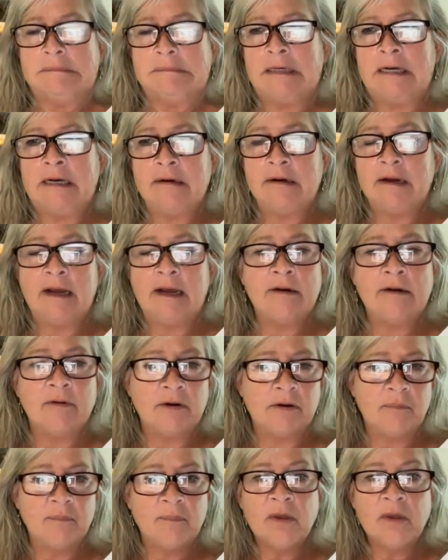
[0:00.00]
I don't
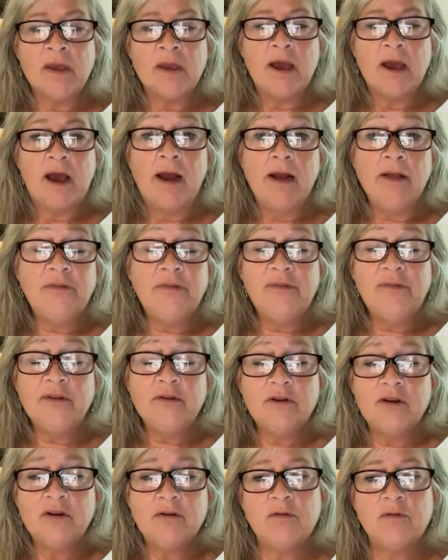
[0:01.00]
know. I still
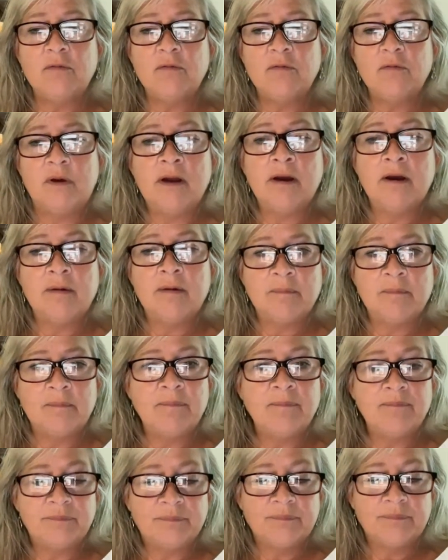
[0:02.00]
know
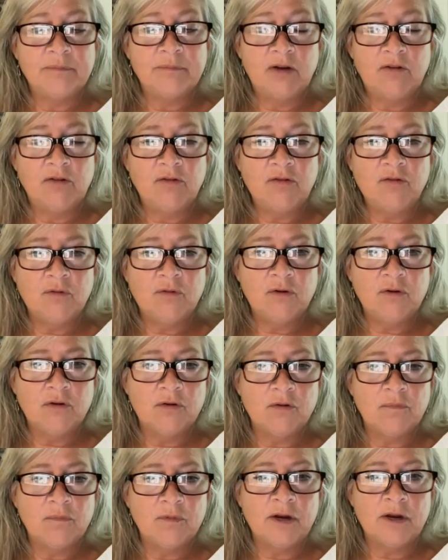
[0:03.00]
Major
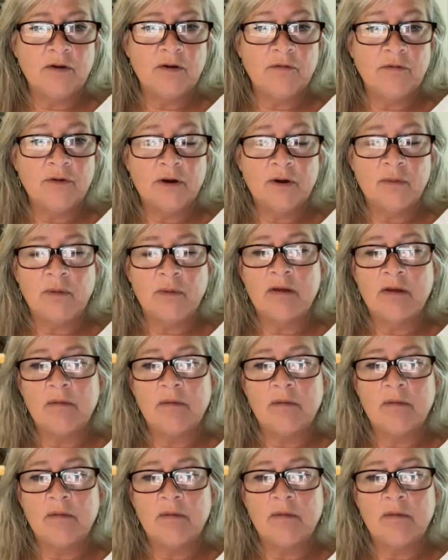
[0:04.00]
Strucker, very well.